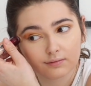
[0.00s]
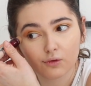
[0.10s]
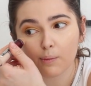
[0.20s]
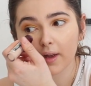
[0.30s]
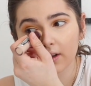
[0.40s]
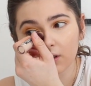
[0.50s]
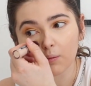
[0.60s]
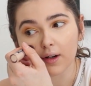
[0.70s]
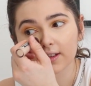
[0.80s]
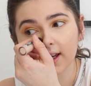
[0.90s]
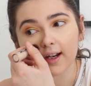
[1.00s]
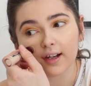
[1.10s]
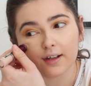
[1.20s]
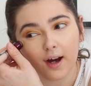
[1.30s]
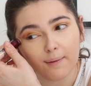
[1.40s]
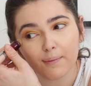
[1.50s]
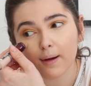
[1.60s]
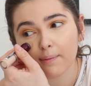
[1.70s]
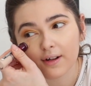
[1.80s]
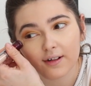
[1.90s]
Normally I do one side at a time,
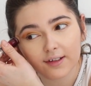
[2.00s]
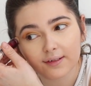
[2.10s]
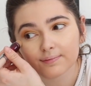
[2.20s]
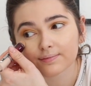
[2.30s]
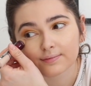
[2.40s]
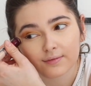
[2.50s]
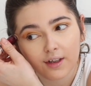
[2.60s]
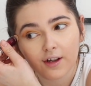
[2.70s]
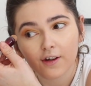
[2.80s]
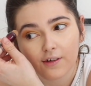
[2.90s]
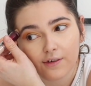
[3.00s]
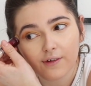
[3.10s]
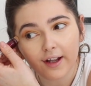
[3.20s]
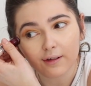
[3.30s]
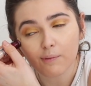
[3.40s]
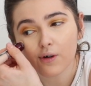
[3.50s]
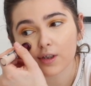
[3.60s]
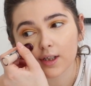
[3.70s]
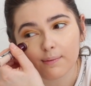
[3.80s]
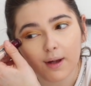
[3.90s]
but because you guys are
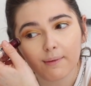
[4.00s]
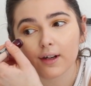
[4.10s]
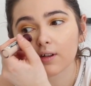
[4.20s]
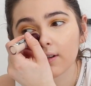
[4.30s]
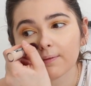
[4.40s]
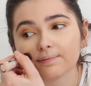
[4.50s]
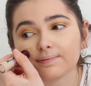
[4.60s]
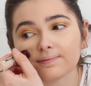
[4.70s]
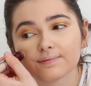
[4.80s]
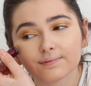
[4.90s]
watching me, I'm going to do it